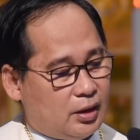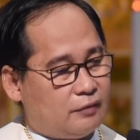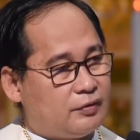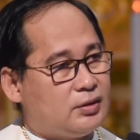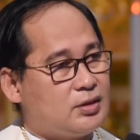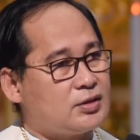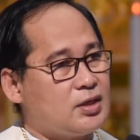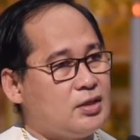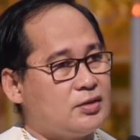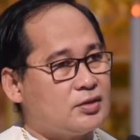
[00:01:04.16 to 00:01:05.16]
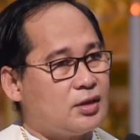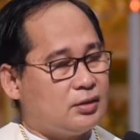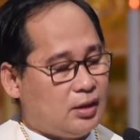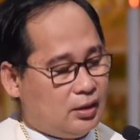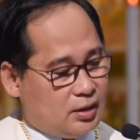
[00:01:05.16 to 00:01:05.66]
every disease
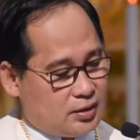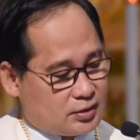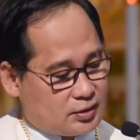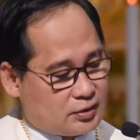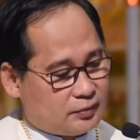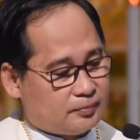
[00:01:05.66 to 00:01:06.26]
and illness.